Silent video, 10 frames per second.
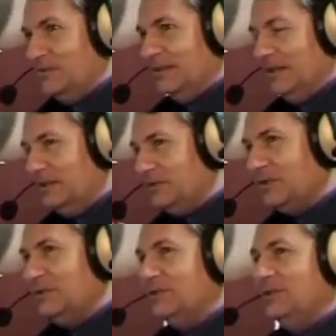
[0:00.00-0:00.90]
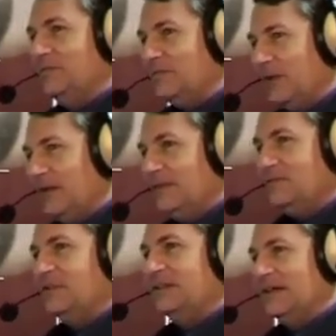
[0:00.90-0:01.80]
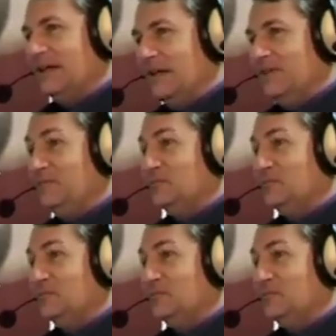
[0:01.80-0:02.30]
I instantly felt that I have